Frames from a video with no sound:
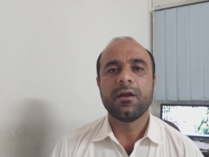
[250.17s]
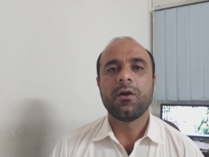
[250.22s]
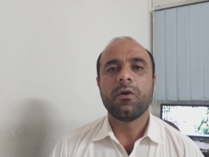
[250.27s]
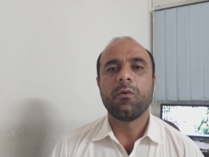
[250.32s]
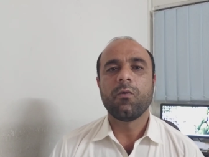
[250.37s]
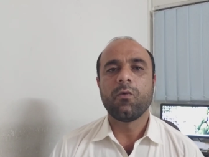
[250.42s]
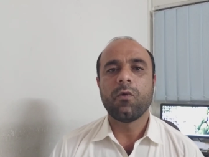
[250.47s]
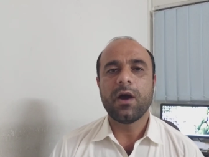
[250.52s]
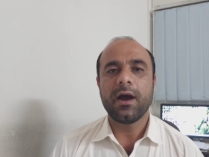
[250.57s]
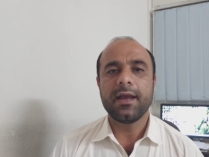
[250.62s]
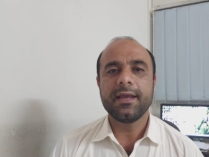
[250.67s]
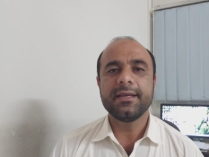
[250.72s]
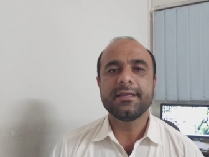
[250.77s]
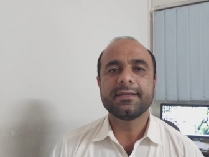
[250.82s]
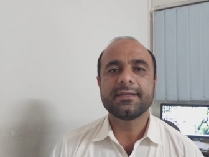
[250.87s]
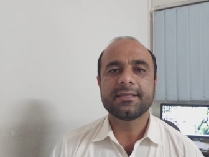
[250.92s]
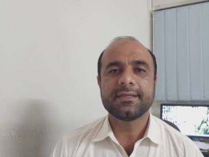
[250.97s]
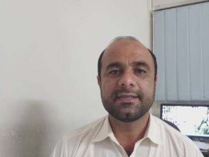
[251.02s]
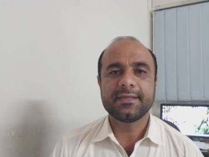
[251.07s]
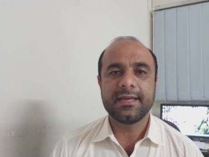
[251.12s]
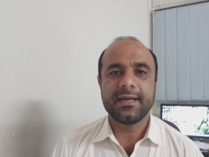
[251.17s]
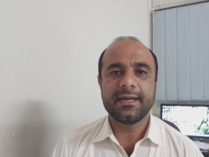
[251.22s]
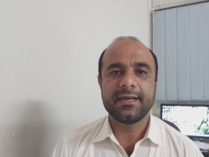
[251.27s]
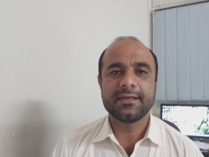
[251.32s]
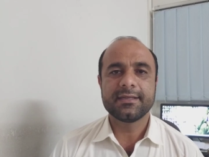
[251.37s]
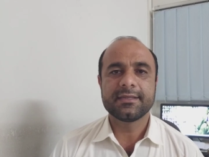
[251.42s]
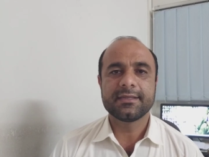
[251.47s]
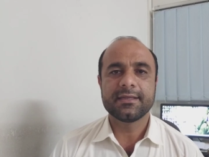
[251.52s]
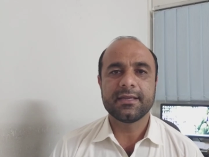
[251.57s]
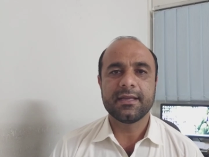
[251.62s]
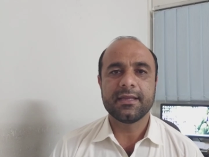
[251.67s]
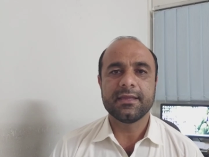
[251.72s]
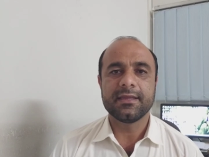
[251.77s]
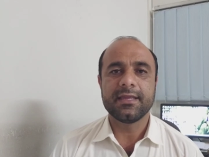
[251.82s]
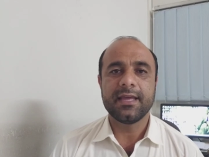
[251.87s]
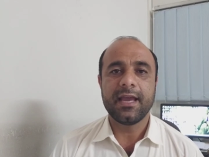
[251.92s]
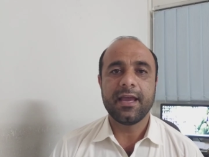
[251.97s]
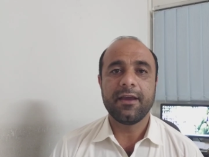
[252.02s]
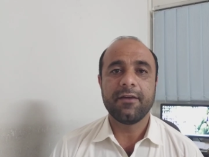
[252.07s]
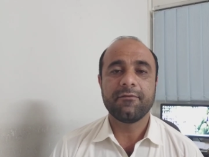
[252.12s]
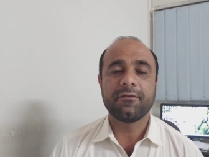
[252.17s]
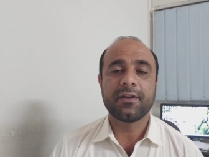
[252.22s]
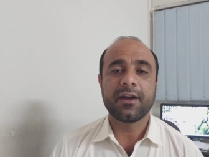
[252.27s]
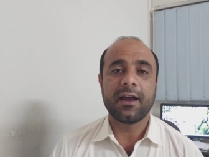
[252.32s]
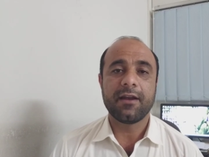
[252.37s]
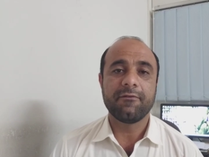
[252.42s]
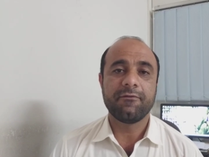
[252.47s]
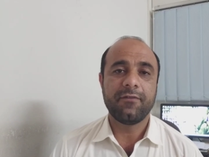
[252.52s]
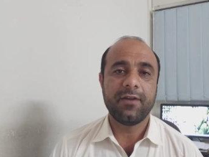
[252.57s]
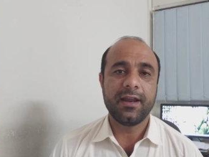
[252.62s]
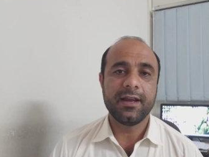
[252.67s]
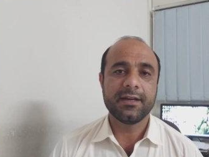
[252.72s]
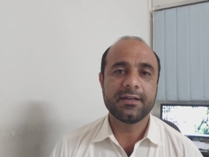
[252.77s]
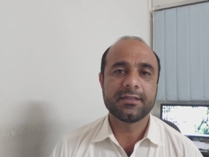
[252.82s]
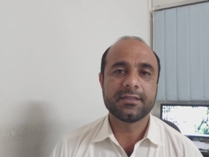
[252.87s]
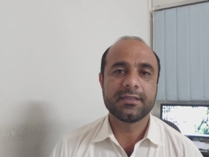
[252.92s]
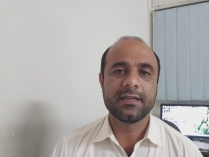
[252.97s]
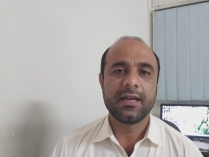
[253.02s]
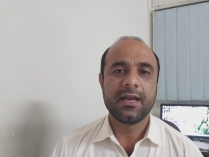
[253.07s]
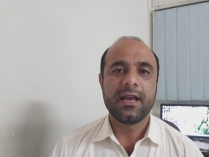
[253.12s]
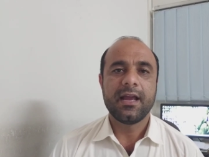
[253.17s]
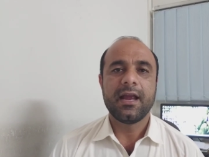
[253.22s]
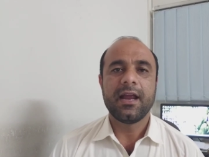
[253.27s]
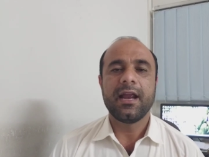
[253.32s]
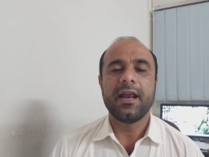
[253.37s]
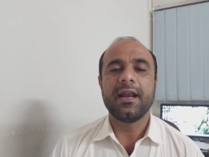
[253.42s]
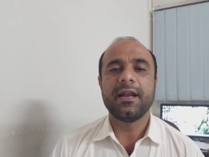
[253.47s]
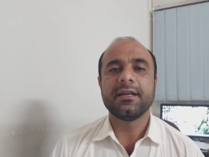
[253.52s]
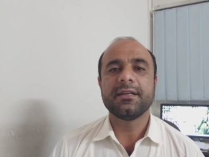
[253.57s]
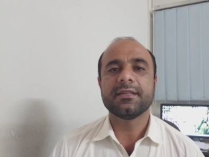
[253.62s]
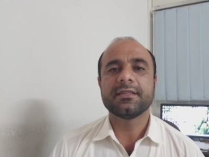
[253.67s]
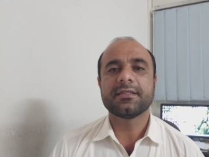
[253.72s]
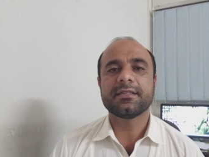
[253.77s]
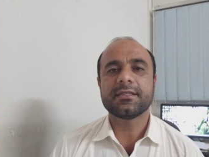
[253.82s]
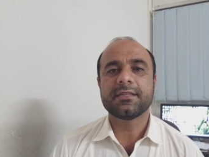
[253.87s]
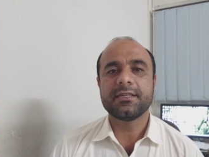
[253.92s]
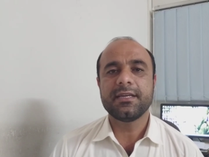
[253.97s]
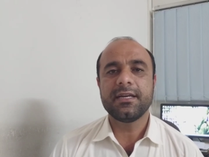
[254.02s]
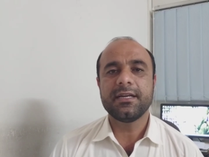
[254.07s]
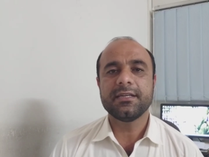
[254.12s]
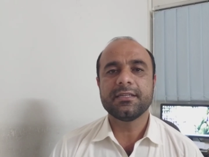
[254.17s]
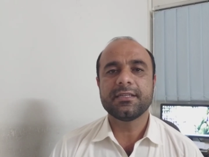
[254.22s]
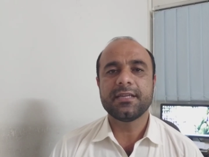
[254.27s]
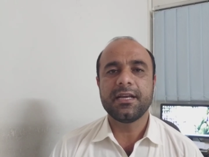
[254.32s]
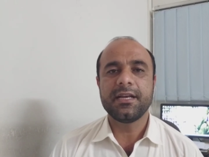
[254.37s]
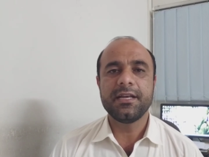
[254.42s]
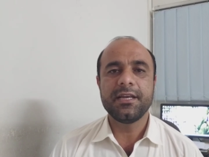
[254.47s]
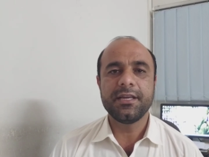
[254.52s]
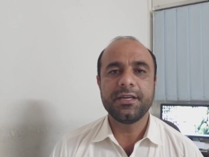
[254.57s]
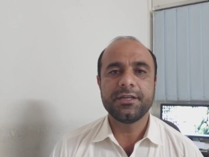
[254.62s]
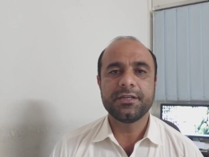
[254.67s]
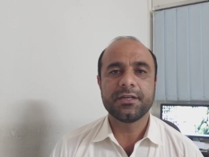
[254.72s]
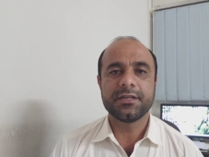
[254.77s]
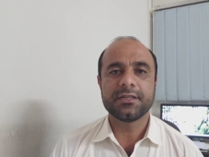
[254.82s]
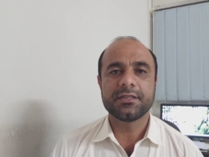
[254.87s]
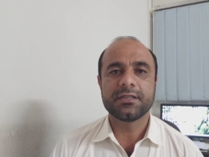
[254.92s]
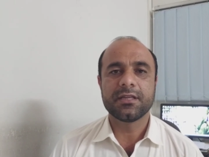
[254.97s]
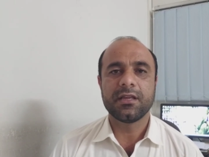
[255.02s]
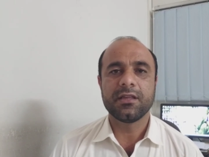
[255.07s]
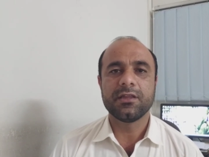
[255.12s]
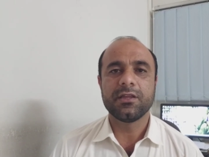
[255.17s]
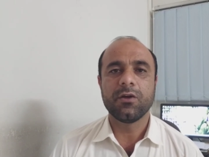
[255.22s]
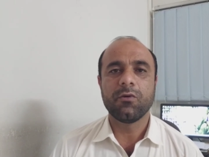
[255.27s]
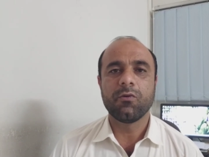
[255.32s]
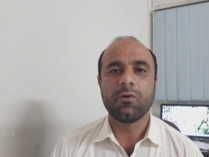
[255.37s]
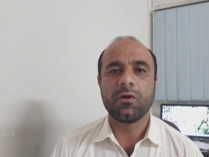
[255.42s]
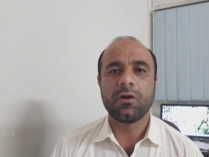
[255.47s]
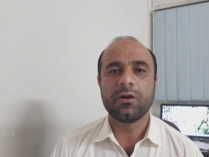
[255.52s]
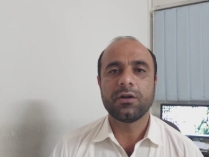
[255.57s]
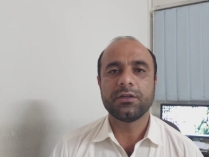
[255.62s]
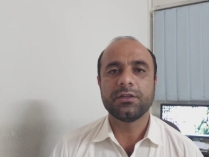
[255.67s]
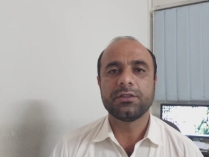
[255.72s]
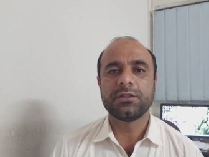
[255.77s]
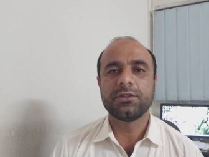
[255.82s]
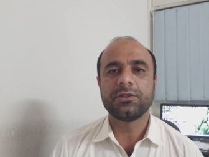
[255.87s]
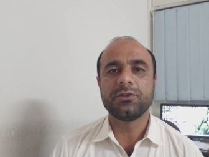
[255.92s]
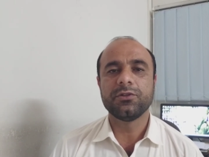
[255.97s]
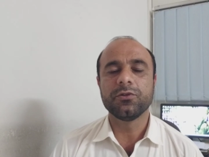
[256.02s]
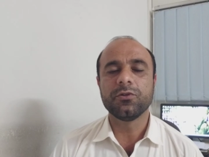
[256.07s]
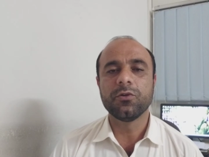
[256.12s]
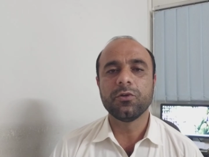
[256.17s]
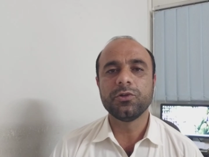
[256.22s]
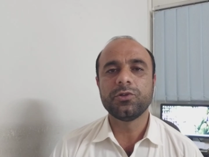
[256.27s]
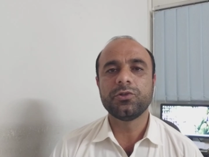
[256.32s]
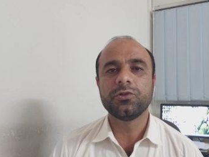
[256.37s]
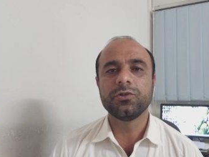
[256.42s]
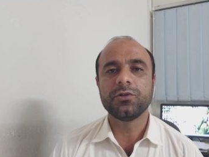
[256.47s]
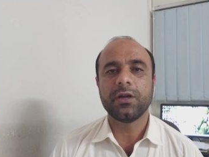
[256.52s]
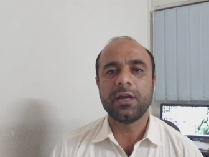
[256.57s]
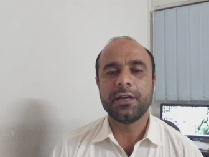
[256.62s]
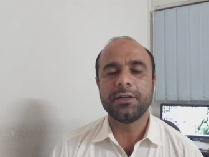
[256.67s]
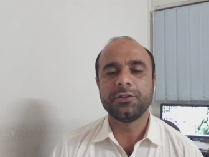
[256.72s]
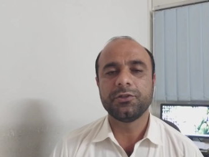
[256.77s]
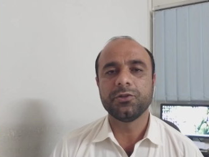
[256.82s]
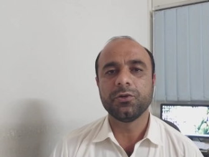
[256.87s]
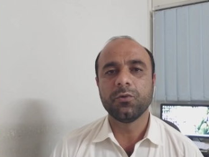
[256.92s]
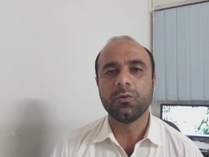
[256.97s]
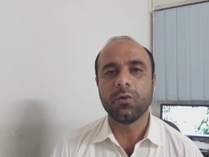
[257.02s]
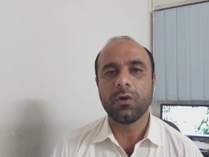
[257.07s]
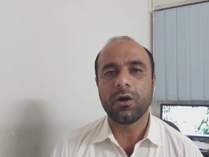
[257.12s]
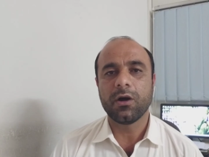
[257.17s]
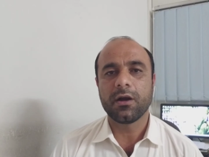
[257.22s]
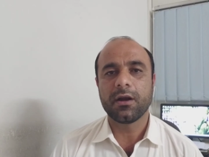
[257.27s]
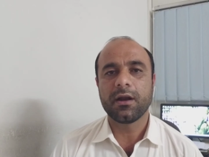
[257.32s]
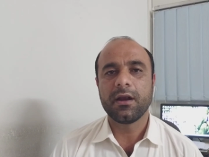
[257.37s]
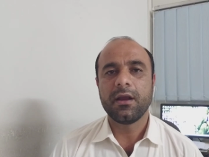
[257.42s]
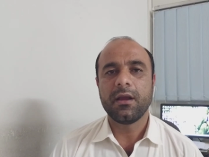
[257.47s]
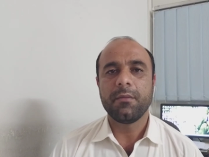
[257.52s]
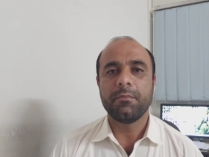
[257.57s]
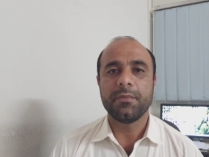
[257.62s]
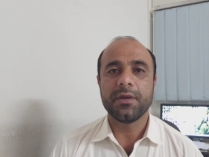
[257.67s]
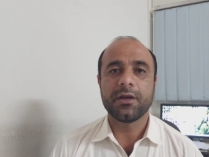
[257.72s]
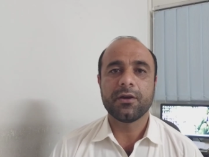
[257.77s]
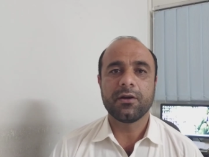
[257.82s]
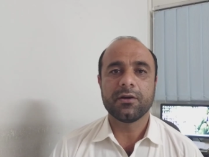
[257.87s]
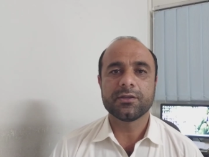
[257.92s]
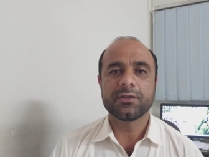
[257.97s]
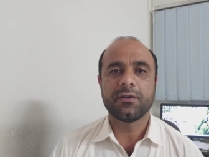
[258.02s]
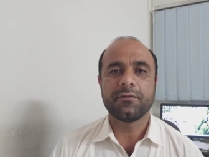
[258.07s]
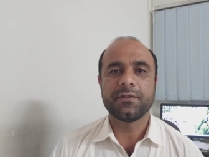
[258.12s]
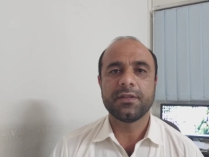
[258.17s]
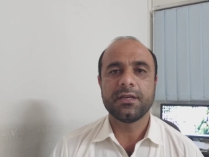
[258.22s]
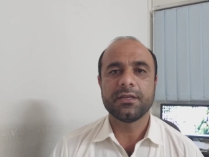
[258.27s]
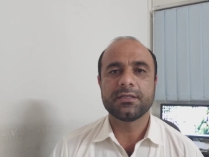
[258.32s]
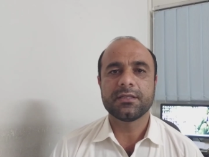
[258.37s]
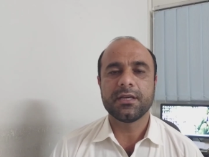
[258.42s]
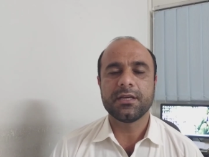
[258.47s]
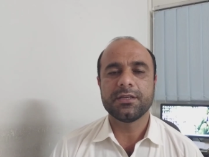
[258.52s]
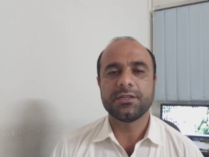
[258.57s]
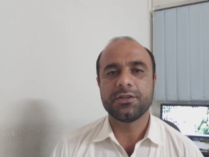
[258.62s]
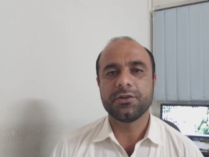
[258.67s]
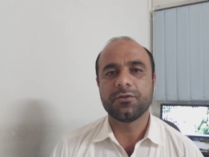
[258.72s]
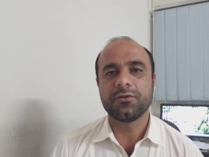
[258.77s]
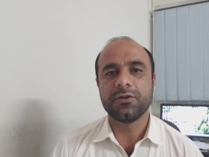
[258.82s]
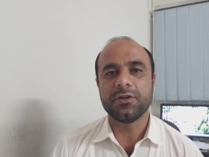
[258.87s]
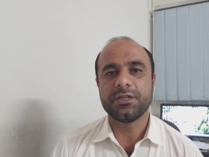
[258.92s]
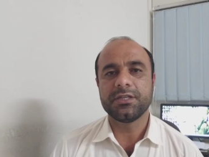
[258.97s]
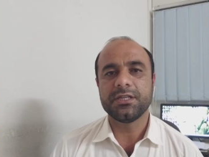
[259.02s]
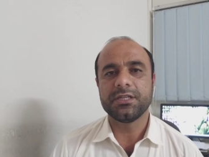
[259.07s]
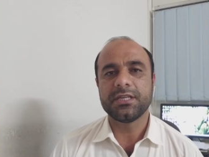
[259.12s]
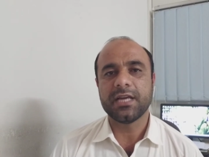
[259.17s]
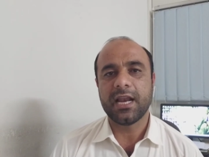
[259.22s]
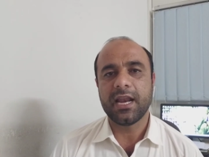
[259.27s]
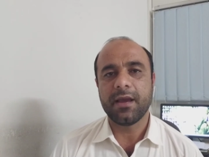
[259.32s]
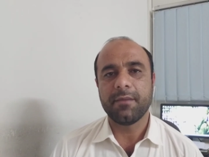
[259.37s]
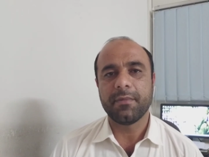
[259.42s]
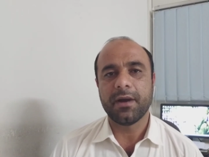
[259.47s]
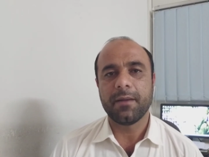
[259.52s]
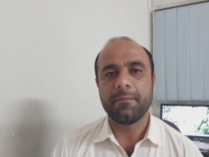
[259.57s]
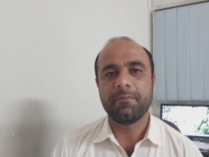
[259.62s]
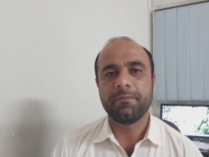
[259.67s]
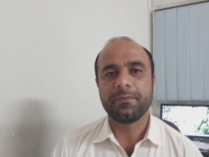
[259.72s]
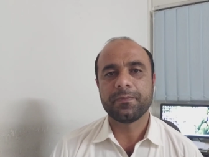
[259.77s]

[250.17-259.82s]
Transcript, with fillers: Why states they have conflicts and states and leaders they want to go to, into war because of this security dilemma.